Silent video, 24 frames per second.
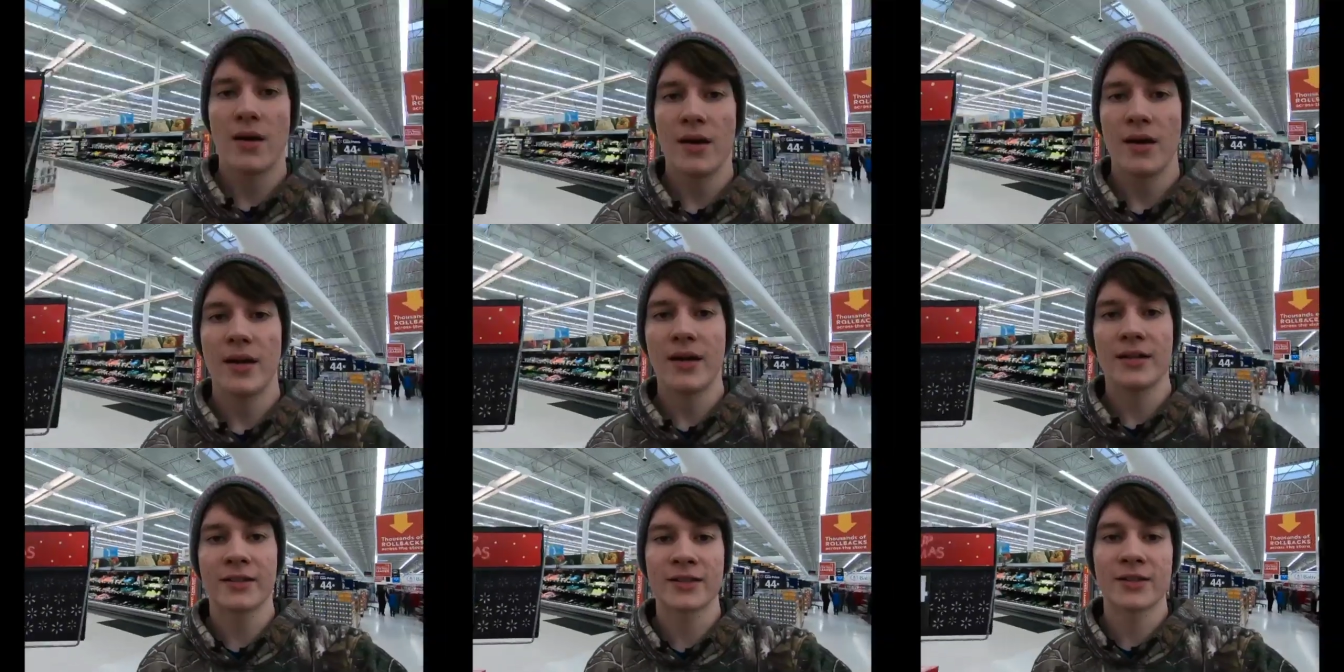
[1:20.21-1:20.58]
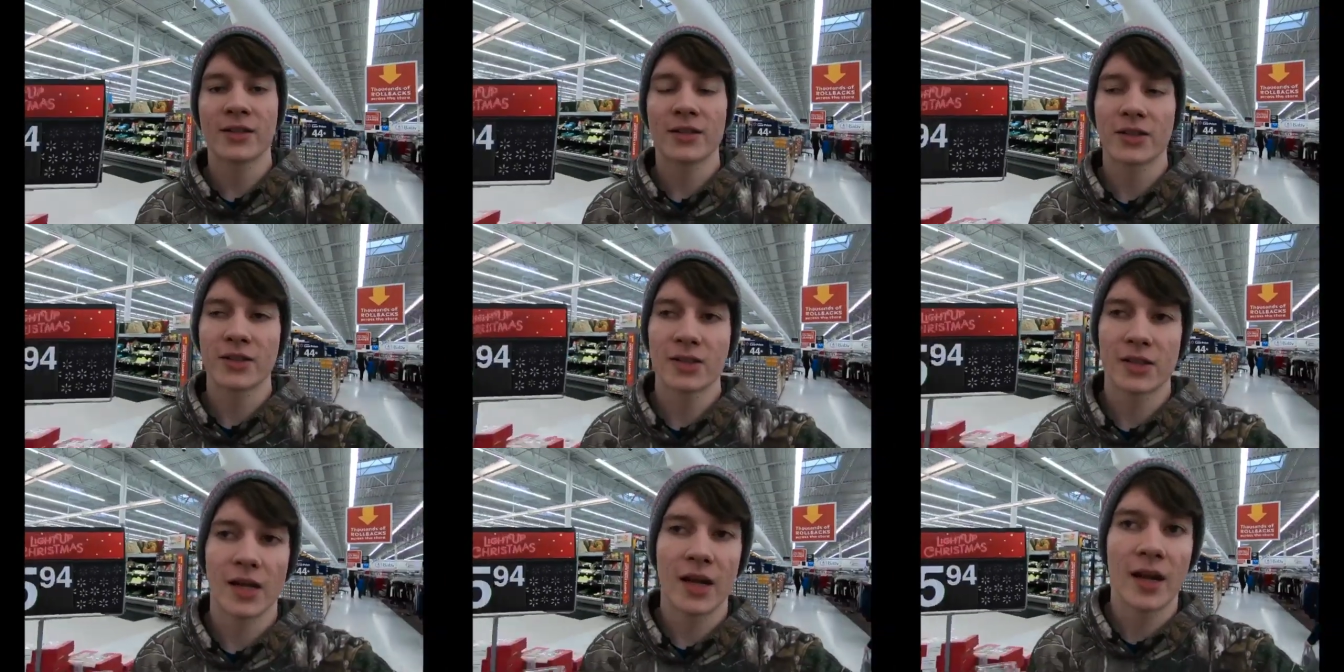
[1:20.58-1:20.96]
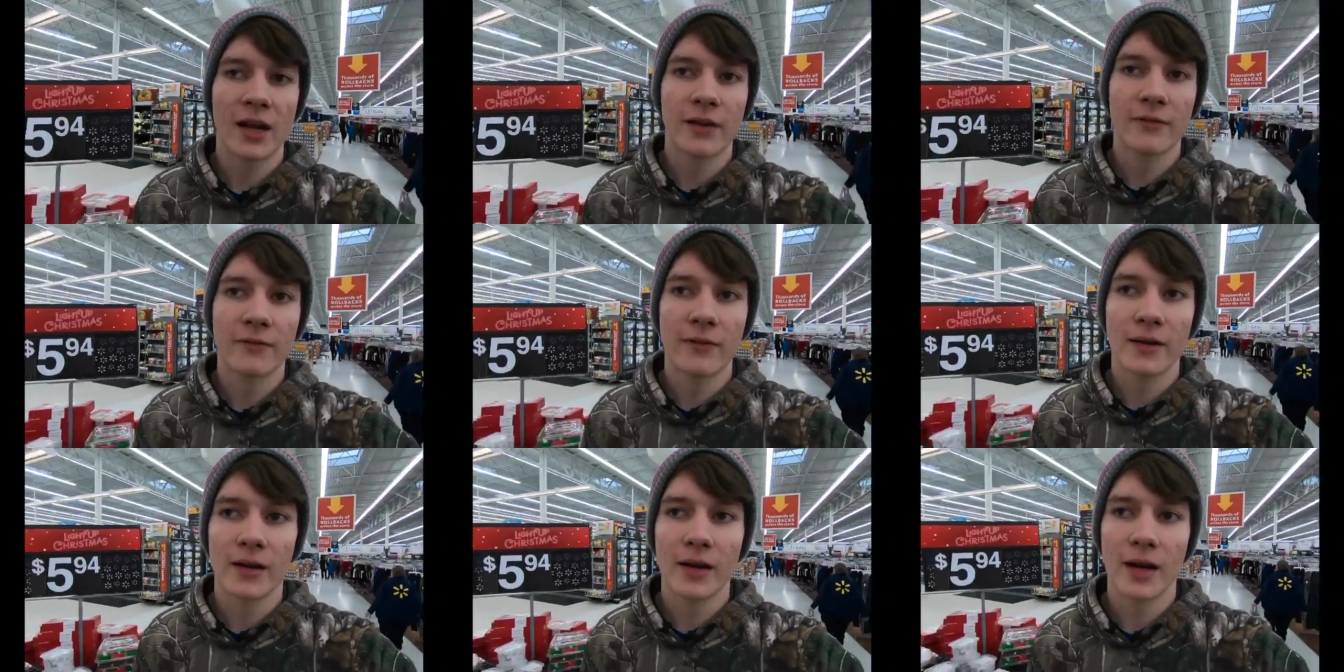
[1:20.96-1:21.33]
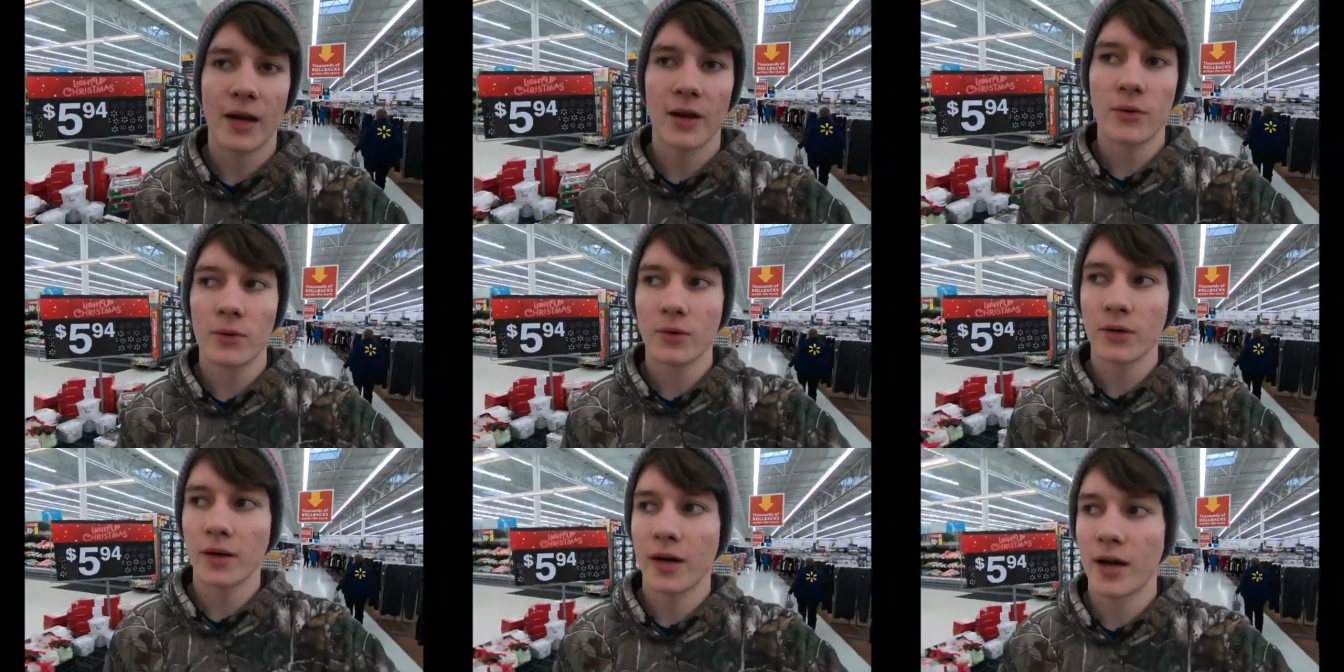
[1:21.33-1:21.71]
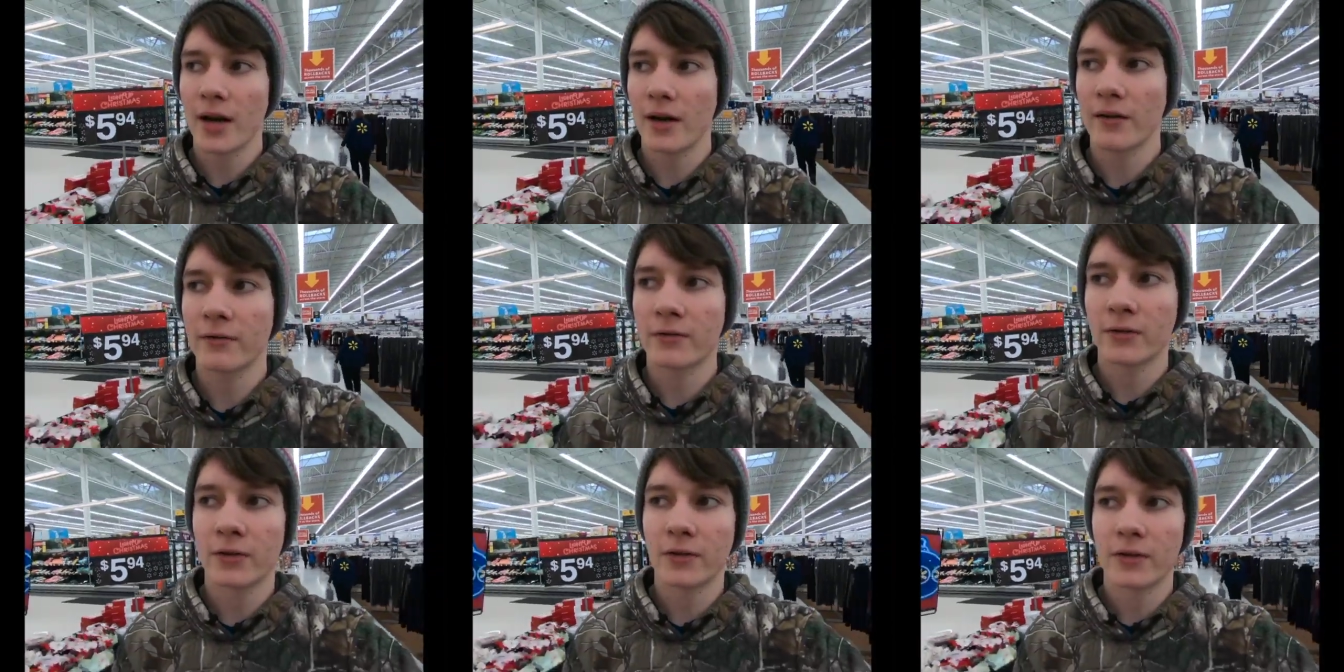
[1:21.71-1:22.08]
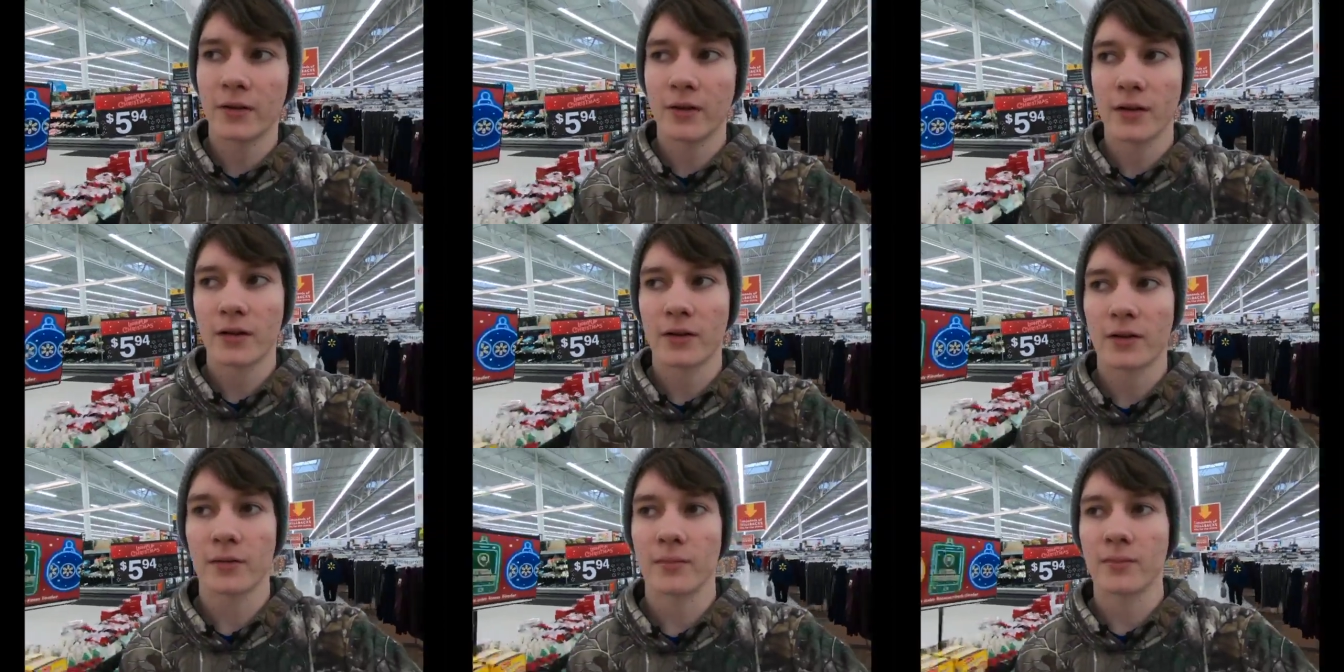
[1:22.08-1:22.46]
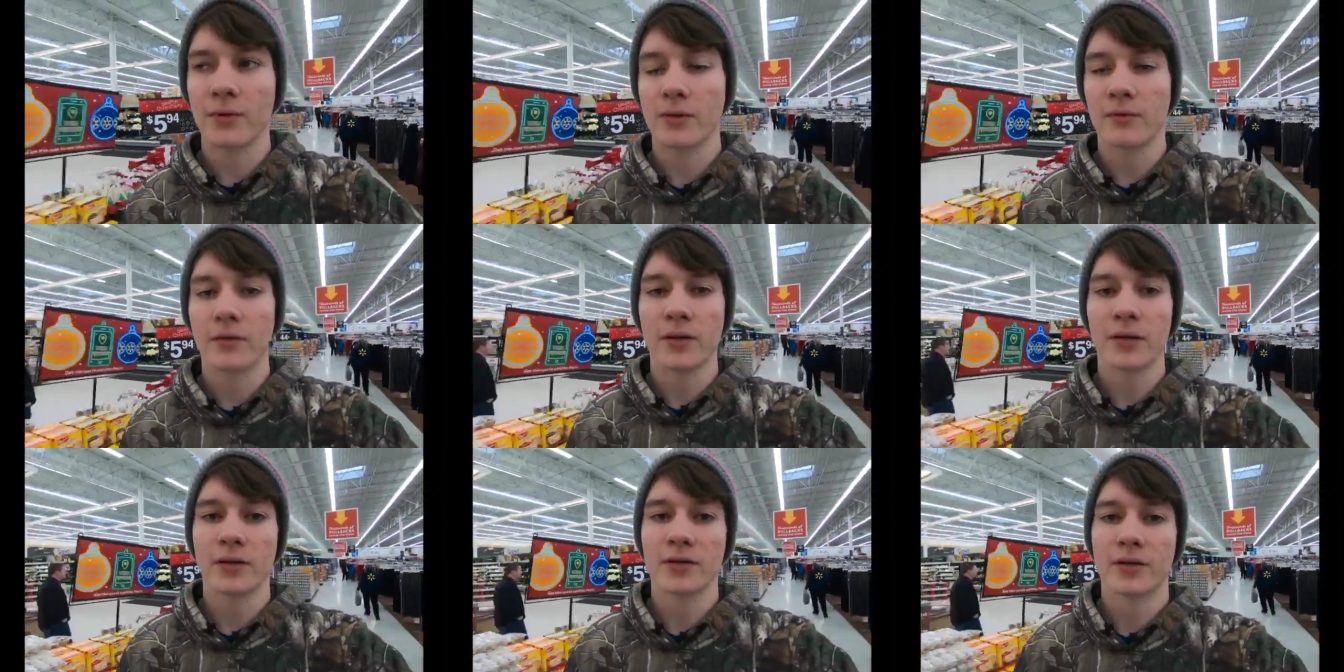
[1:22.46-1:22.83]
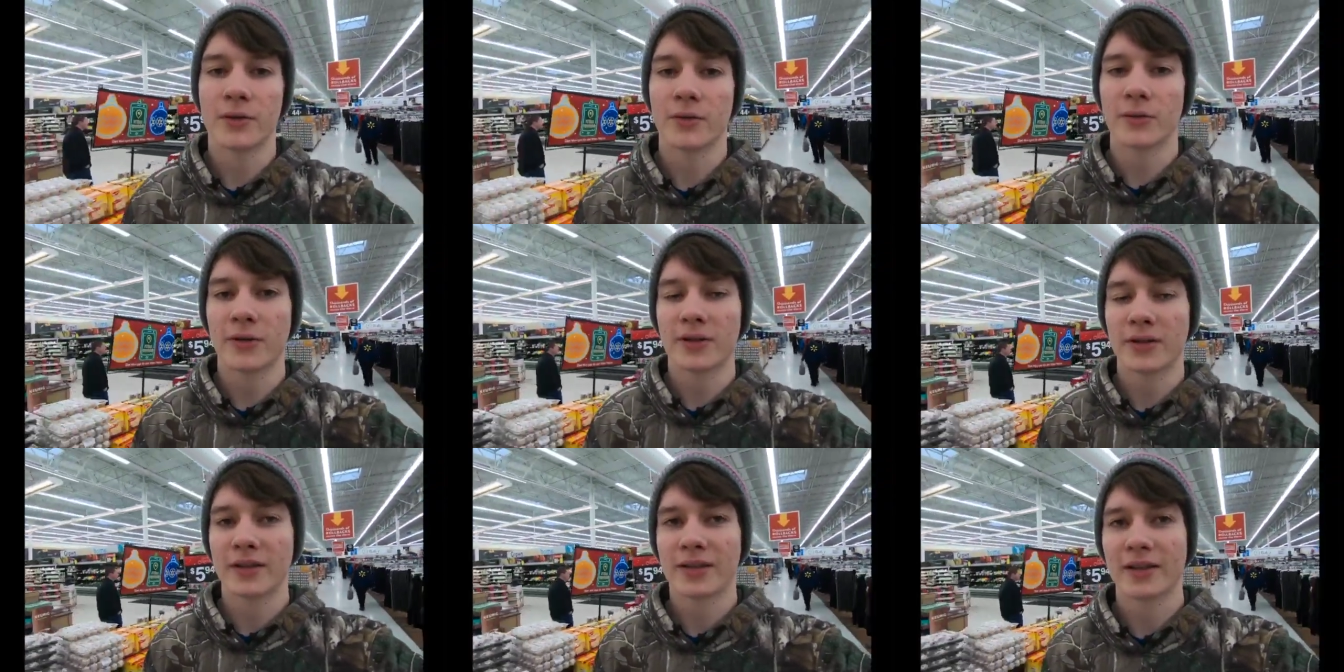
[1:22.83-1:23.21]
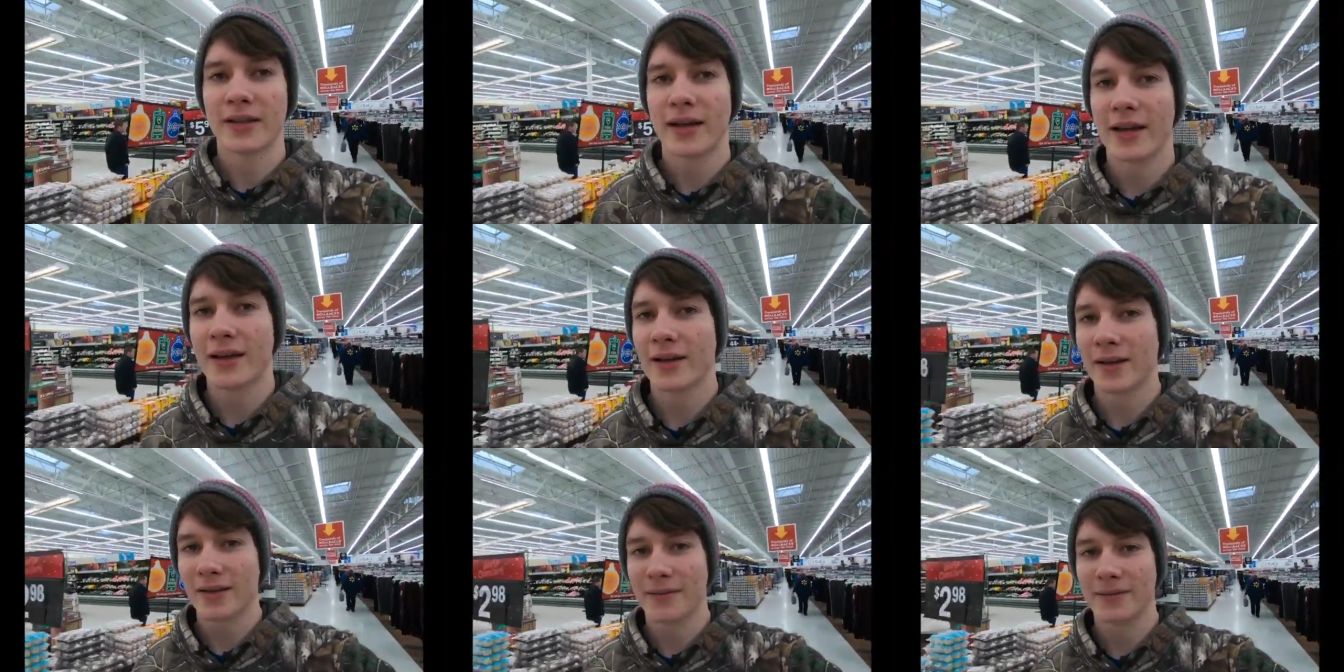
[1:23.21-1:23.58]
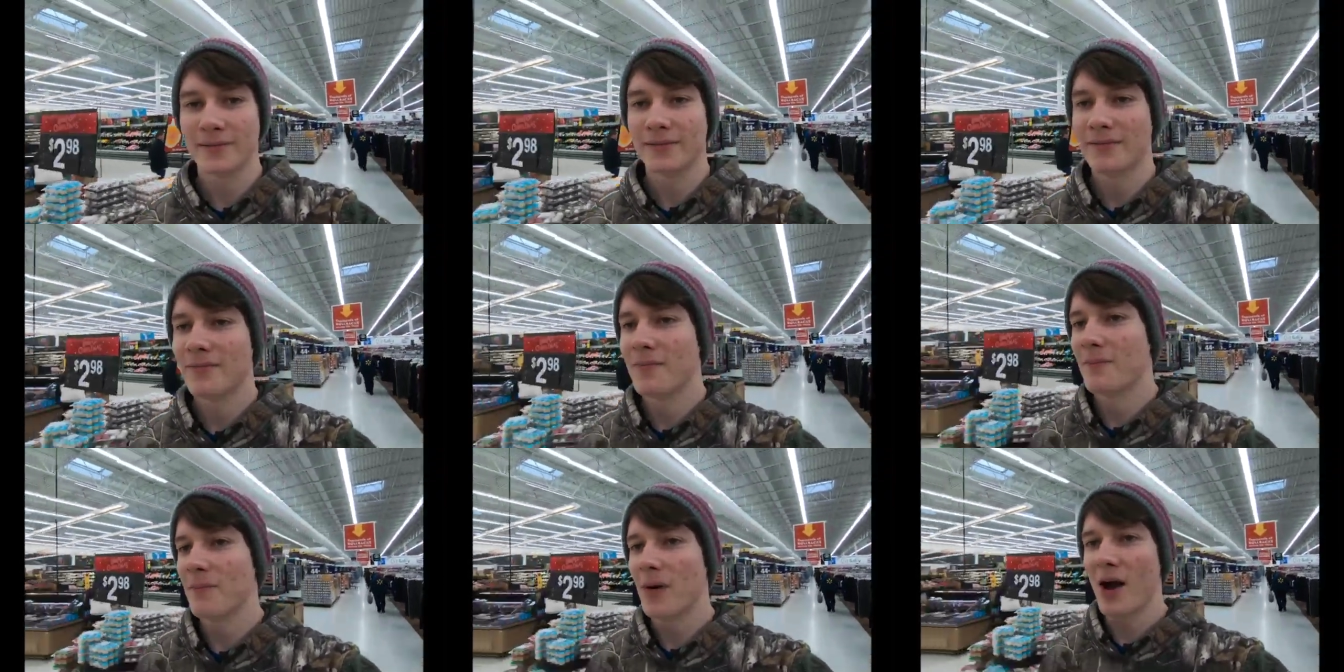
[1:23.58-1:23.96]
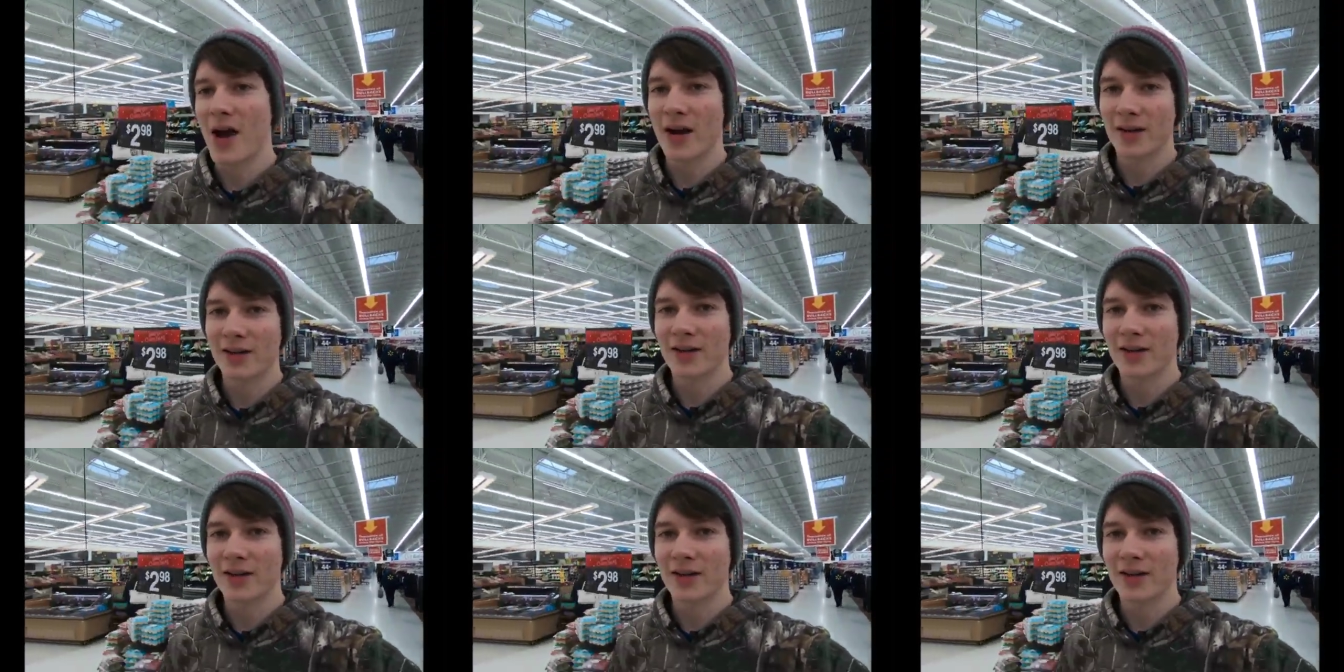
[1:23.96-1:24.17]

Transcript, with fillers: It starts a half an hour after the other movie, so we just gotta buy